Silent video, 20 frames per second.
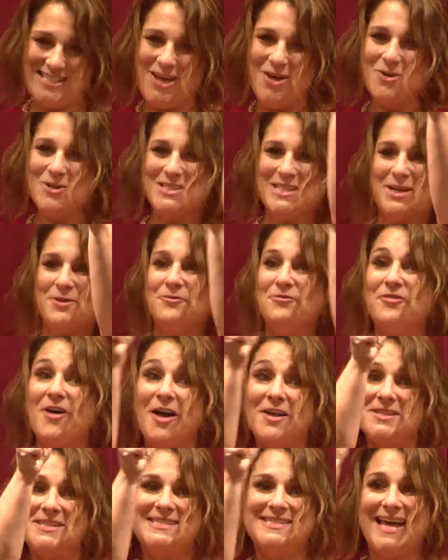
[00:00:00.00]
holding
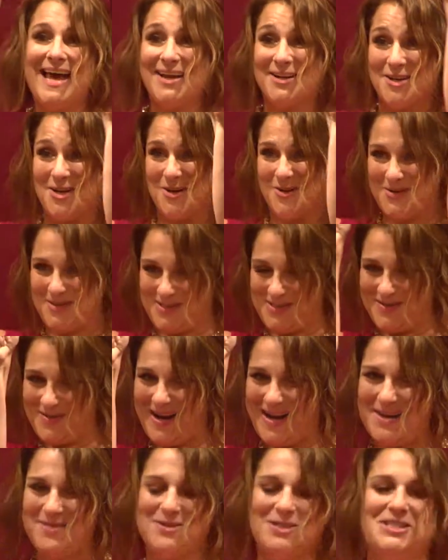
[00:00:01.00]
falsettos,
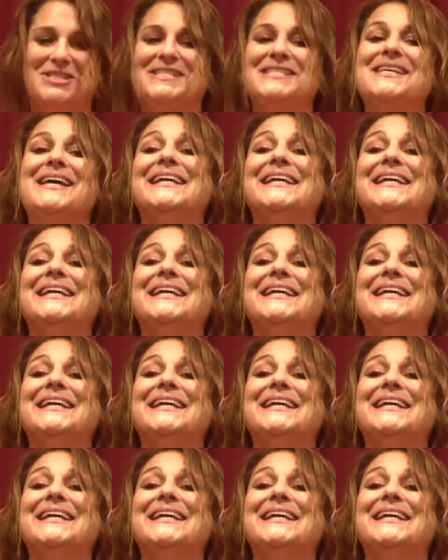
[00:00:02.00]
right, which is,